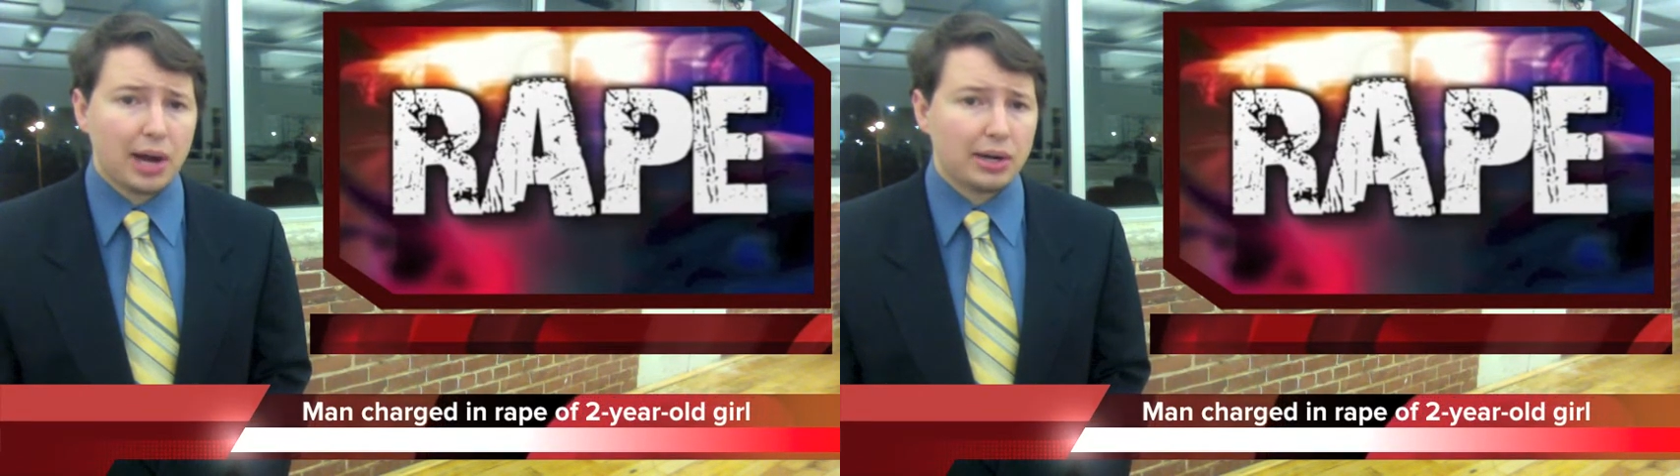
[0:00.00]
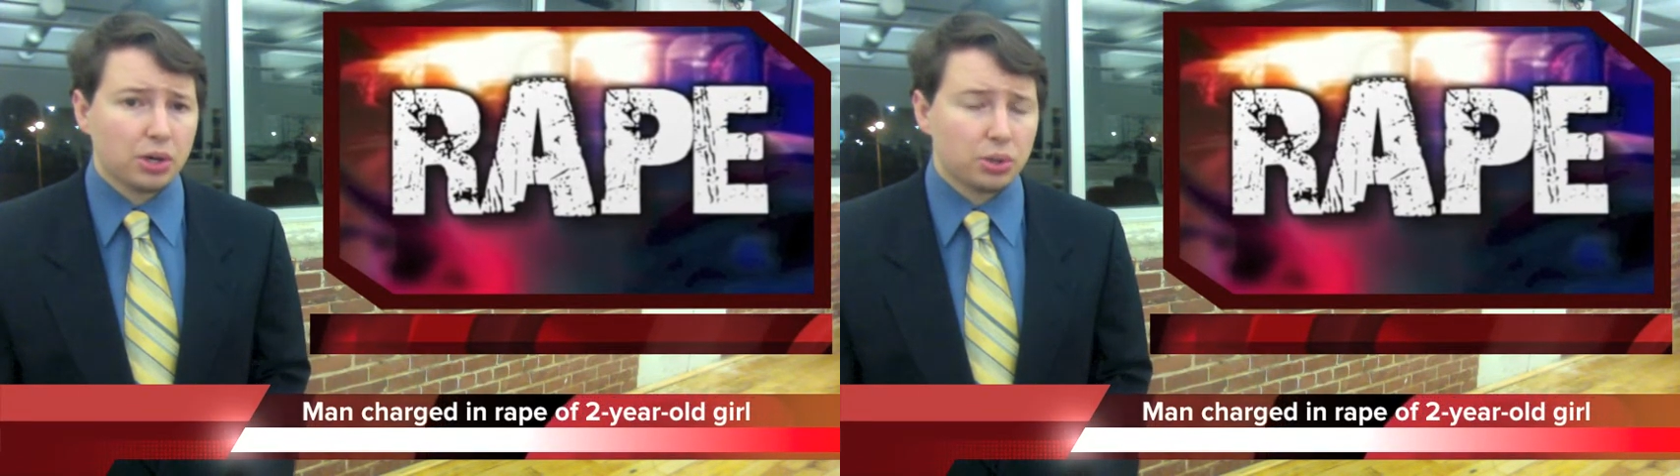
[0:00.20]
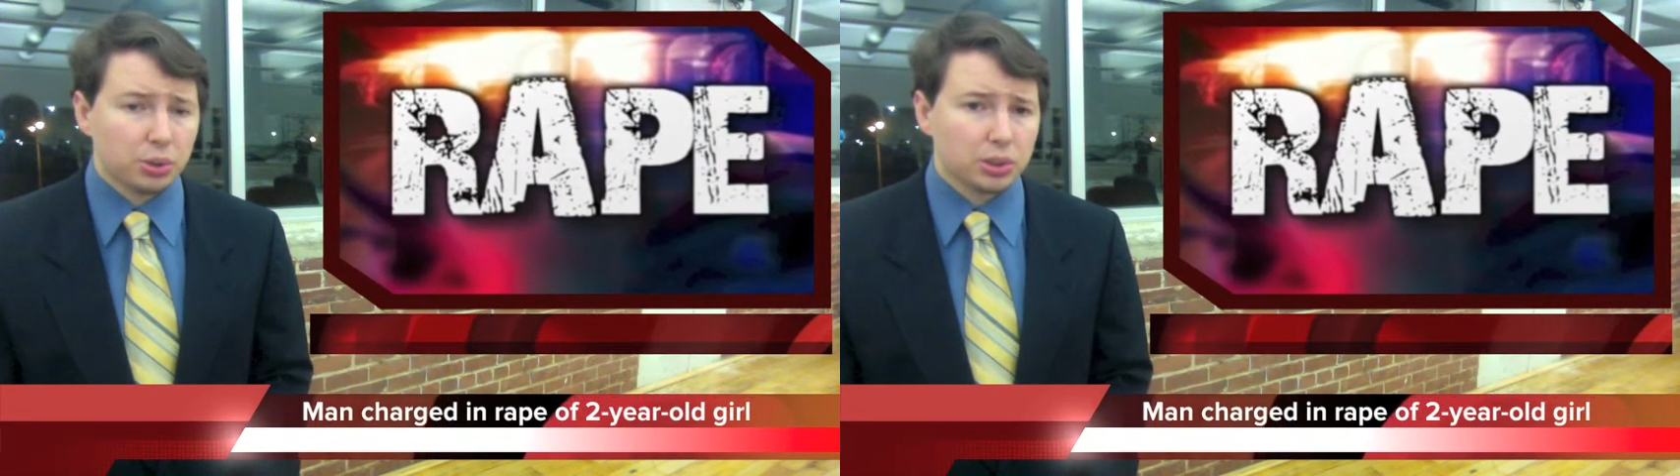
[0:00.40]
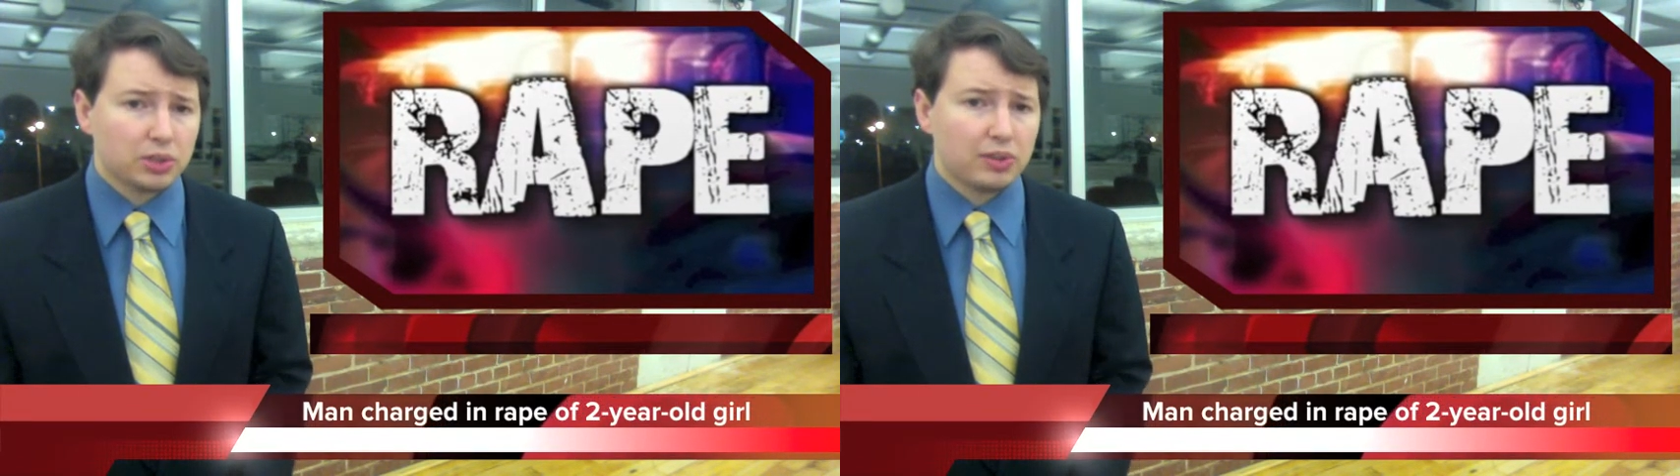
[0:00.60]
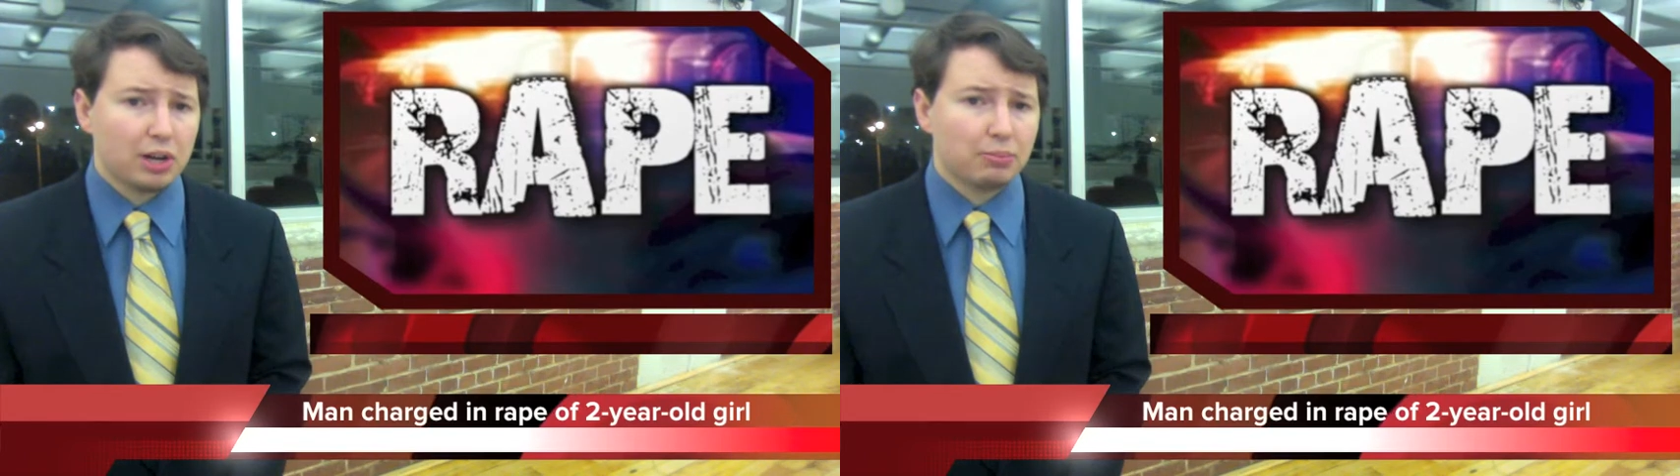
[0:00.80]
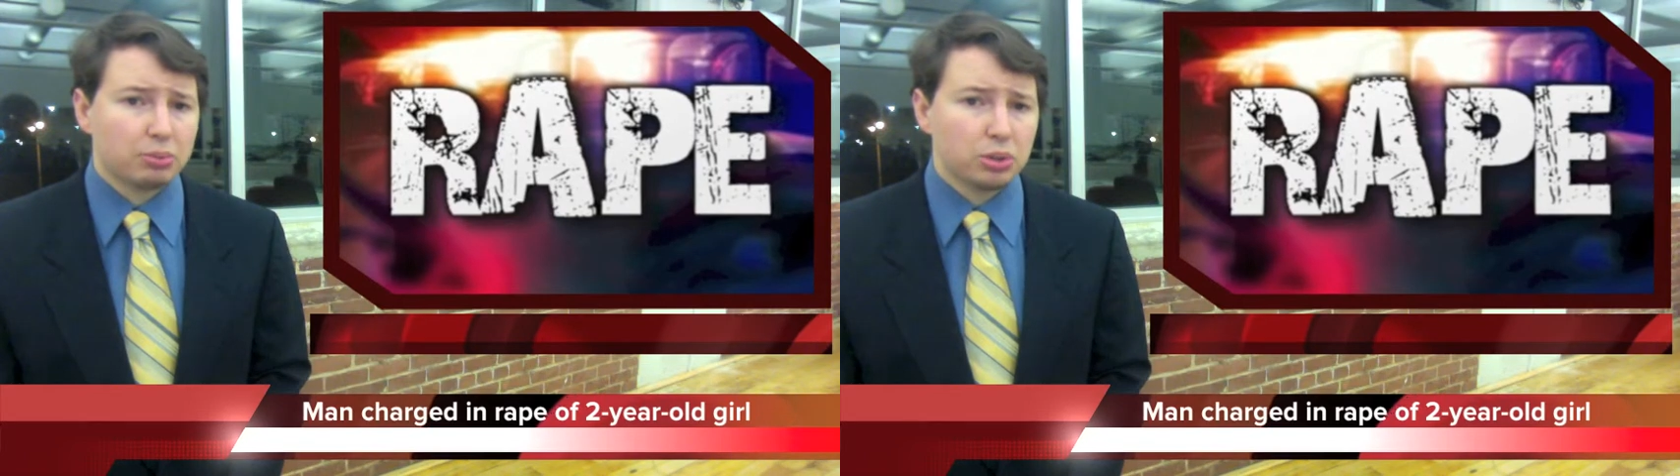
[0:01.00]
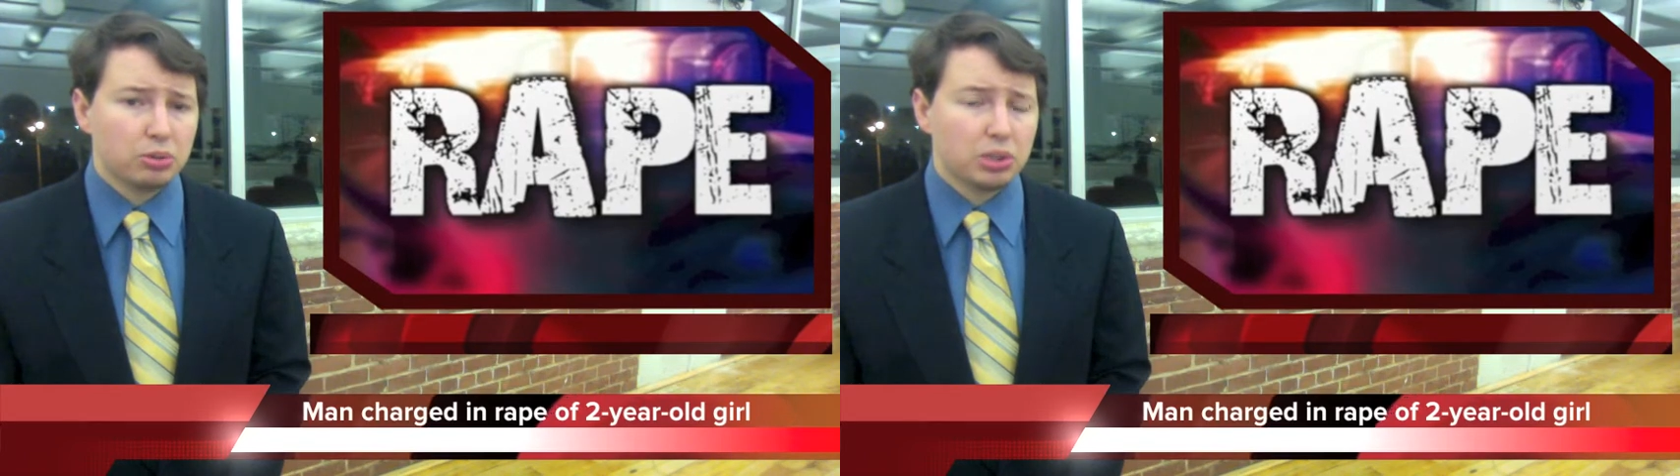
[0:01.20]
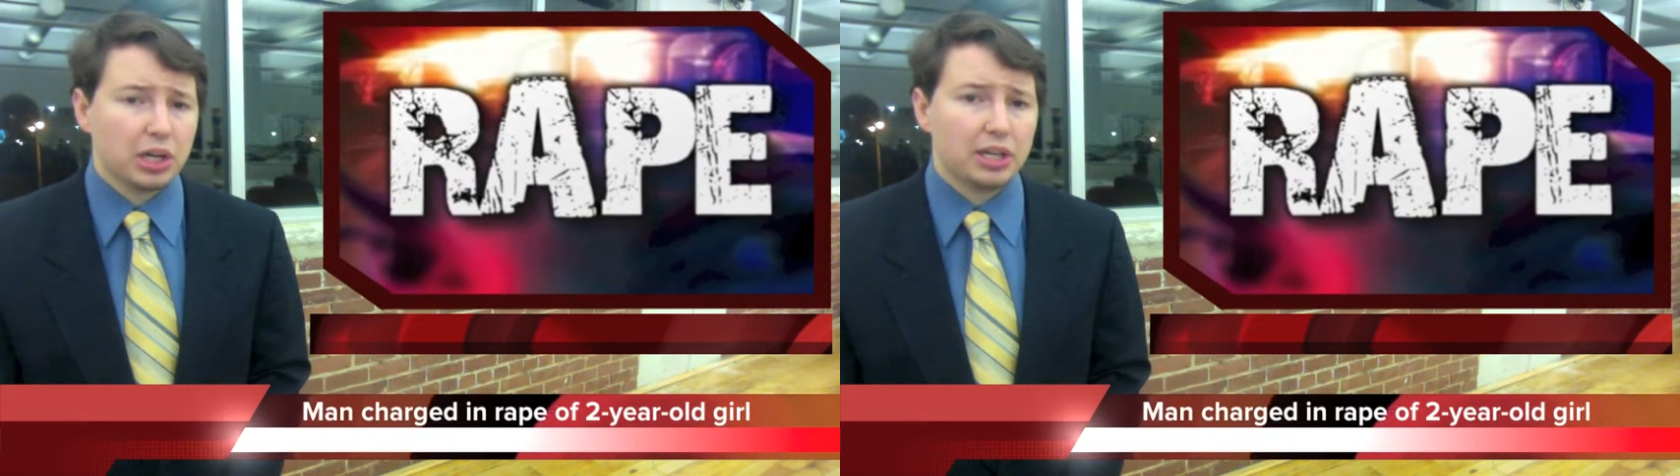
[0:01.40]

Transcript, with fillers: and a nurse found bruising